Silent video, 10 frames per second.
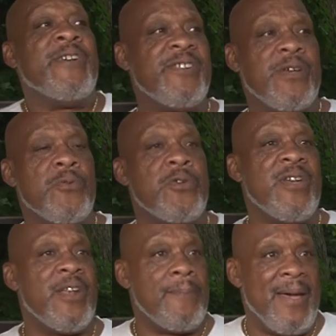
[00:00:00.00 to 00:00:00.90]
He said, when you
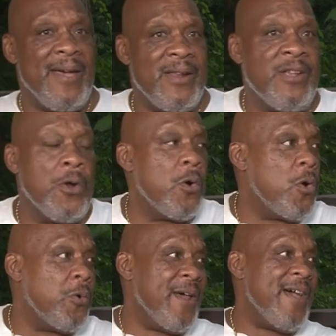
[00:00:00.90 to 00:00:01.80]
hit a man and he don't
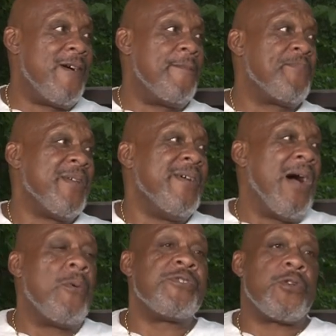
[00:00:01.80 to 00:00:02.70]
go down,
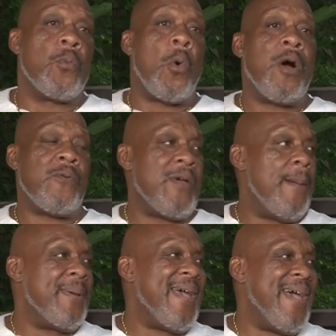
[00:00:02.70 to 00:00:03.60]
I want you to walk
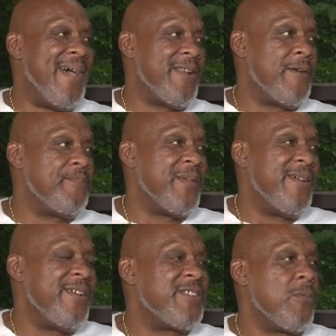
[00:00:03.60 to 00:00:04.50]
around behind him
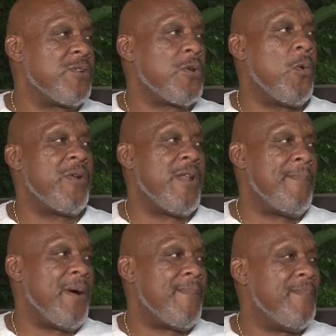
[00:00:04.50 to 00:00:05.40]
and see what's holding
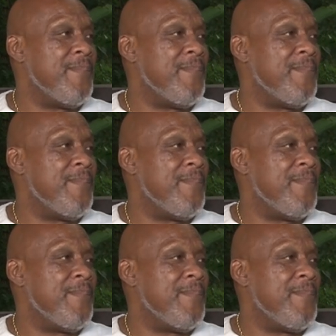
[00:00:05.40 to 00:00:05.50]
him up.